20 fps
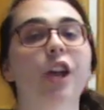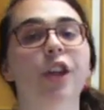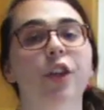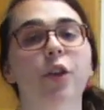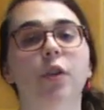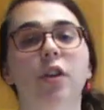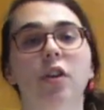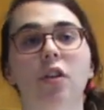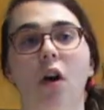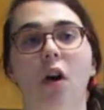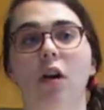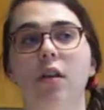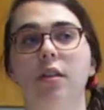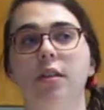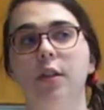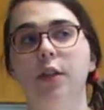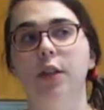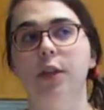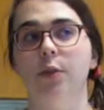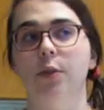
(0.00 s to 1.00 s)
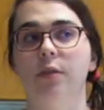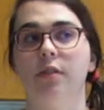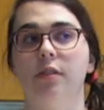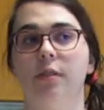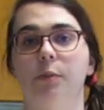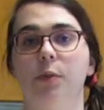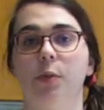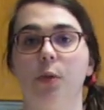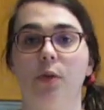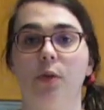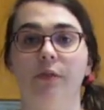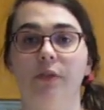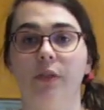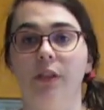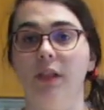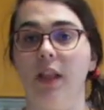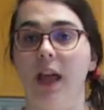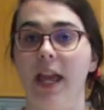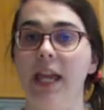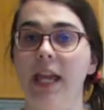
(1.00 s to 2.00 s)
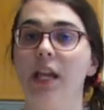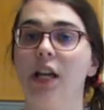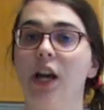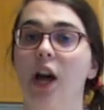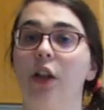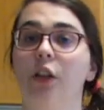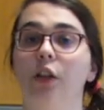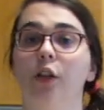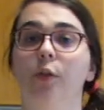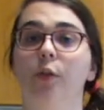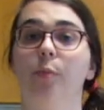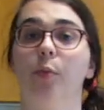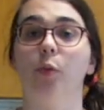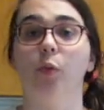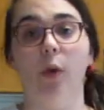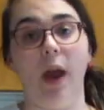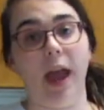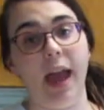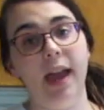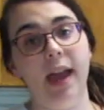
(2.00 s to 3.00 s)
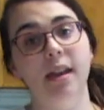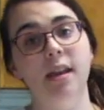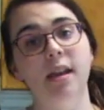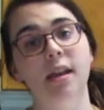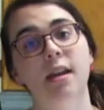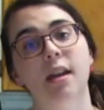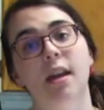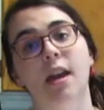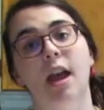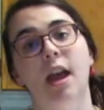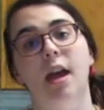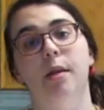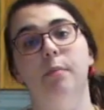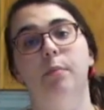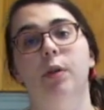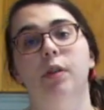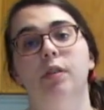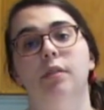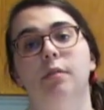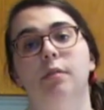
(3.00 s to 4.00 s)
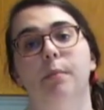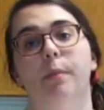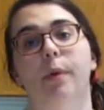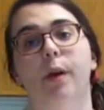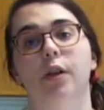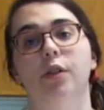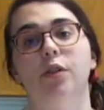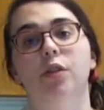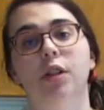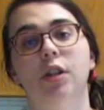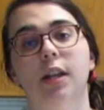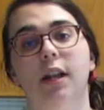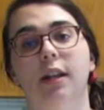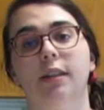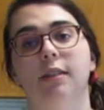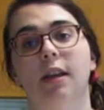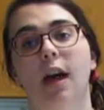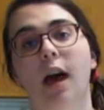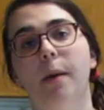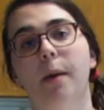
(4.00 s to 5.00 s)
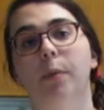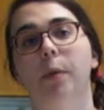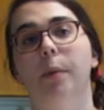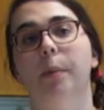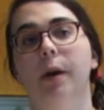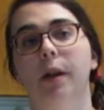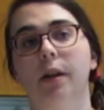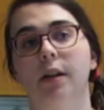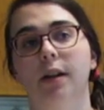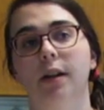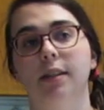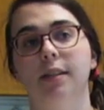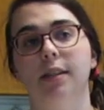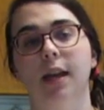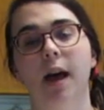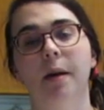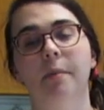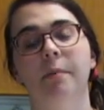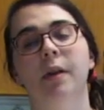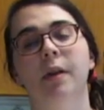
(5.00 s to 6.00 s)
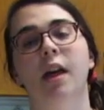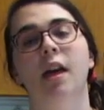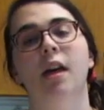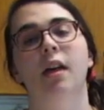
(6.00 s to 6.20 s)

You can also use some sort of light colored bread and put some margarine on top or butter on top.